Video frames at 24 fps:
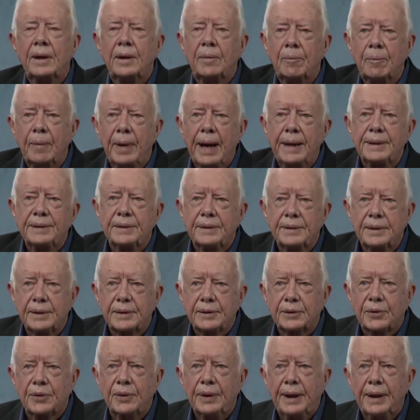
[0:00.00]
matches the
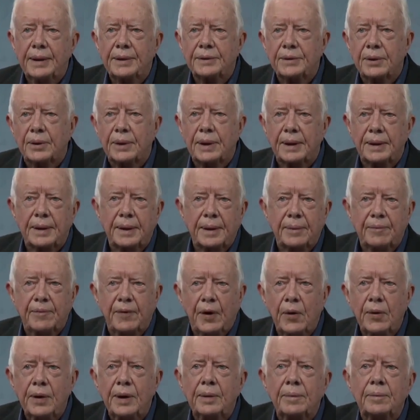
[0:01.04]
screen so that the
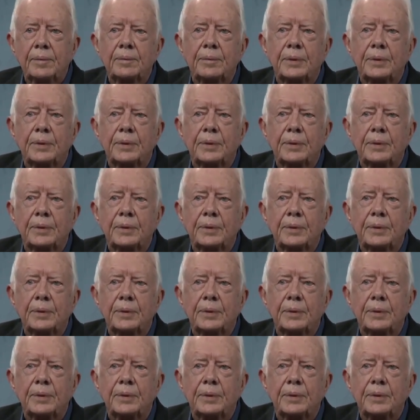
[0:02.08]
voting